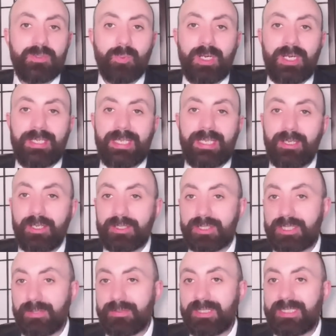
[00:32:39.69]
why they lost
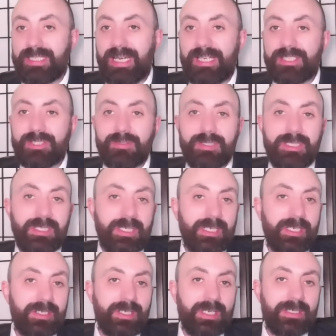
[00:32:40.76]
so disastrously
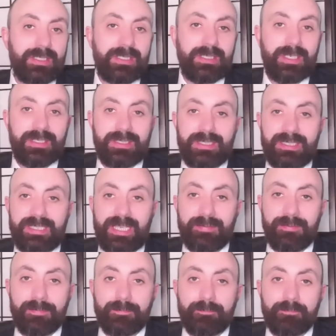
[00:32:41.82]
in
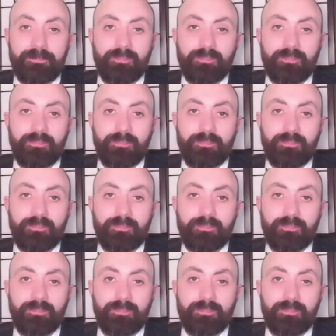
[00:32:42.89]
1997.